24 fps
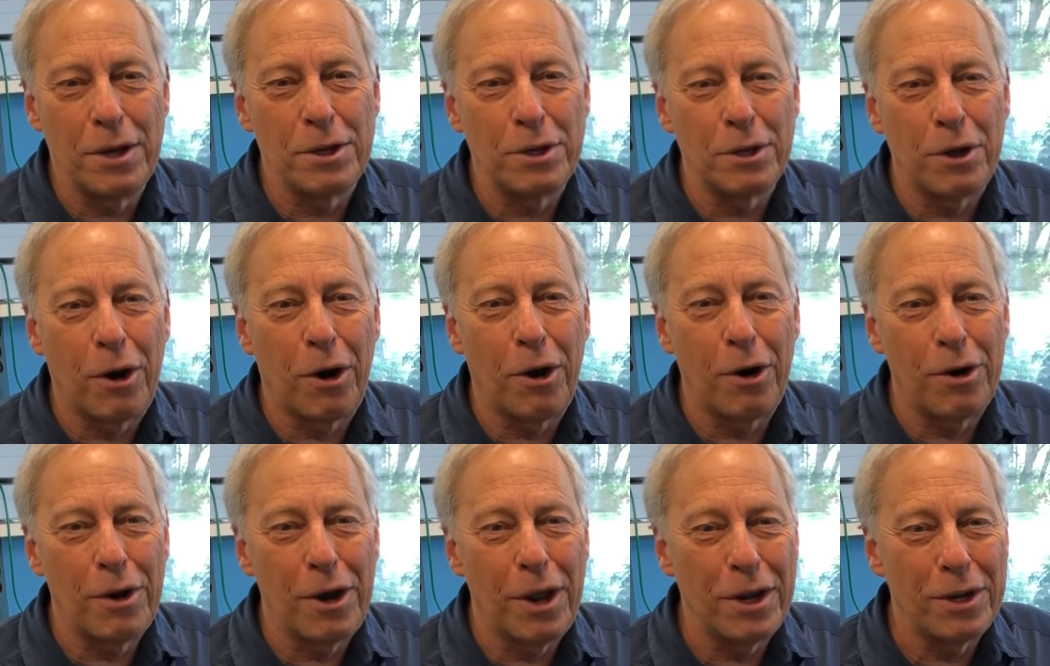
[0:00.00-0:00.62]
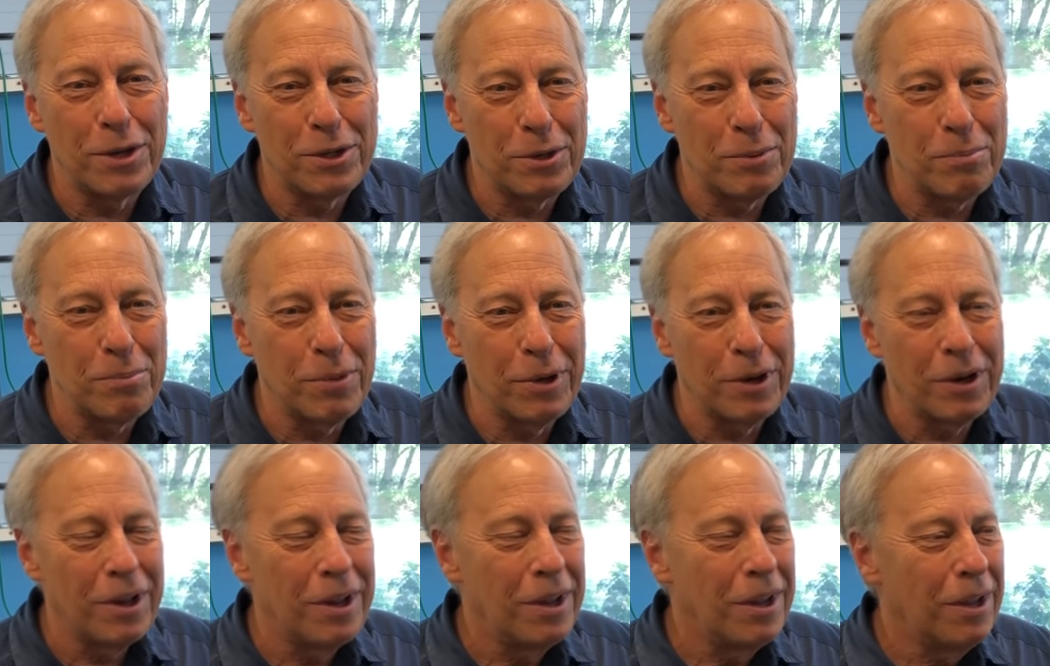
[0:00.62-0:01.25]
incarnation,
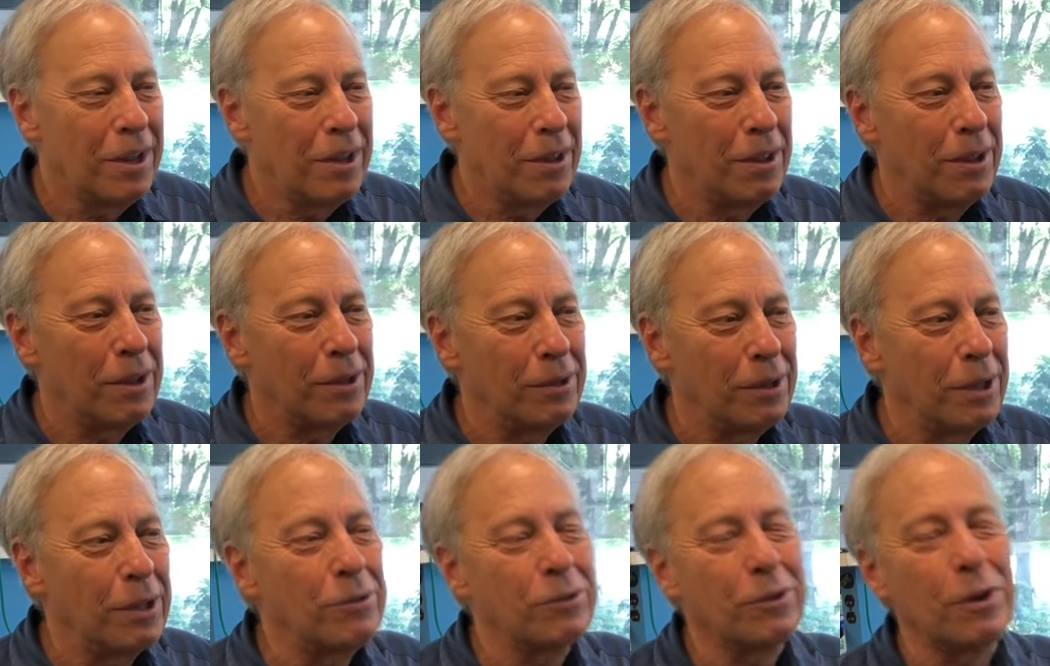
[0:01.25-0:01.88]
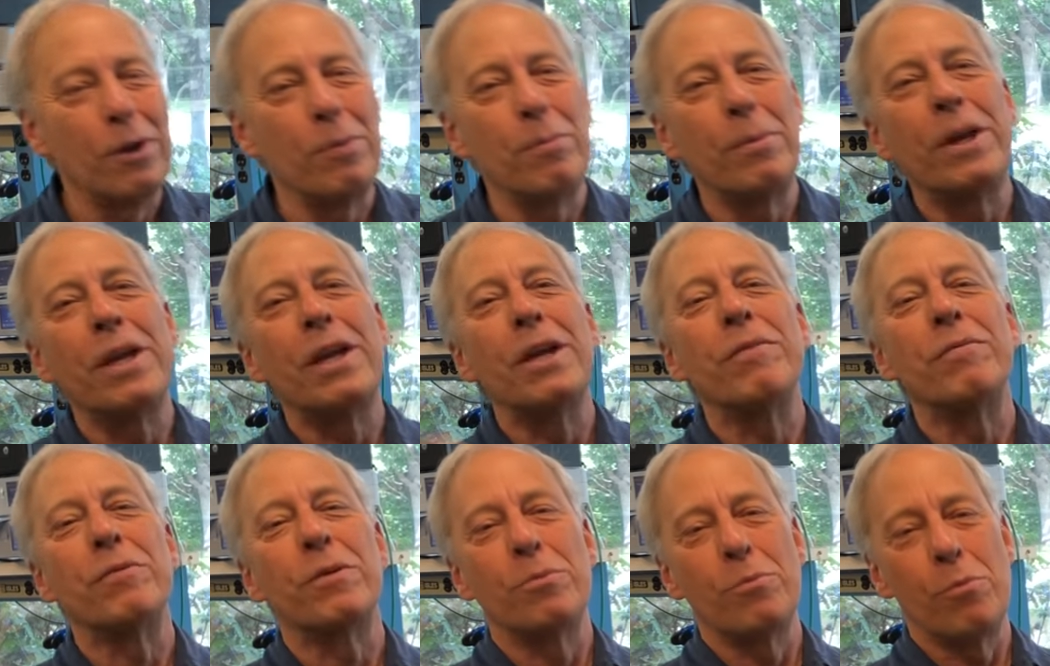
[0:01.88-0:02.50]
but it's going to be
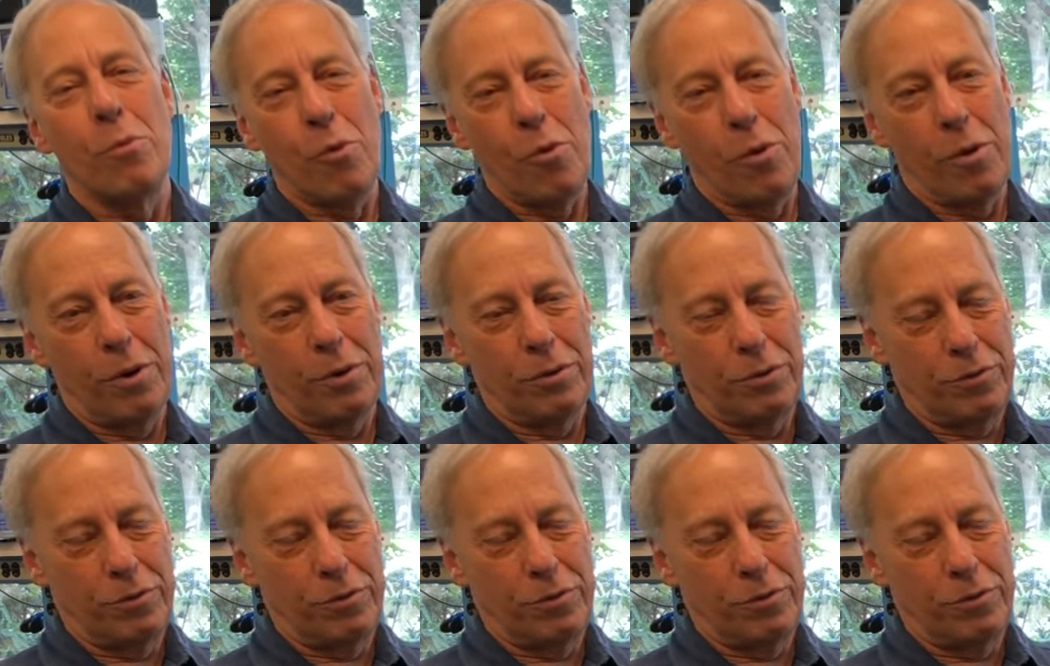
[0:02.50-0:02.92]
even more.